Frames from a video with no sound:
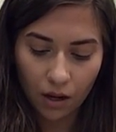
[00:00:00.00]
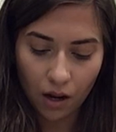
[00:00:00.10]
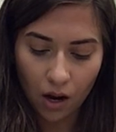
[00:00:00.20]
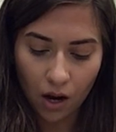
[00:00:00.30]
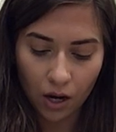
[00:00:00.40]

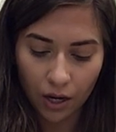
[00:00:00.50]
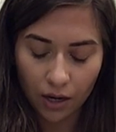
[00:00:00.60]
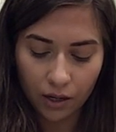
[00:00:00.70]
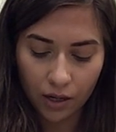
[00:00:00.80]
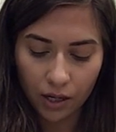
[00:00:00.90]

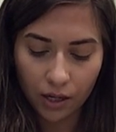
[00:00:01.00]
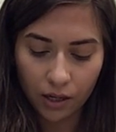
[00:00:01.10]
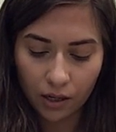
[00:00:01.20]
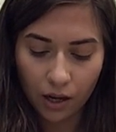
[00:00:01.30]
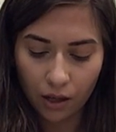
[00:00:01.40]

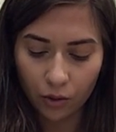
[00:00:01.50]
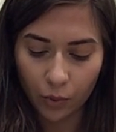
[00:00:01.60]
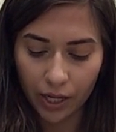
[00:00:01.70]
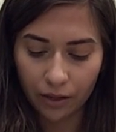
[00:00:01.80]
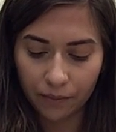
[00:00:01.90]
our color
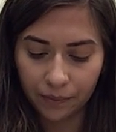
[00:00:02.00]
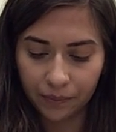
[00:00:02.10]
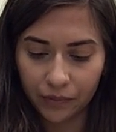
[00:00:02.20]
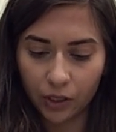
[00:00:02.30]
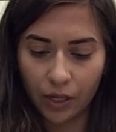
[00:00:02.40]
wheel,
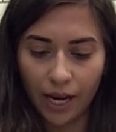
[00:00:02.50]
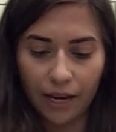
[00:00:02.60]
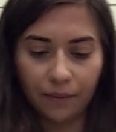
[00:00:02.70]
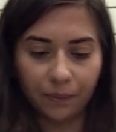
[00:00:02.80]
okay?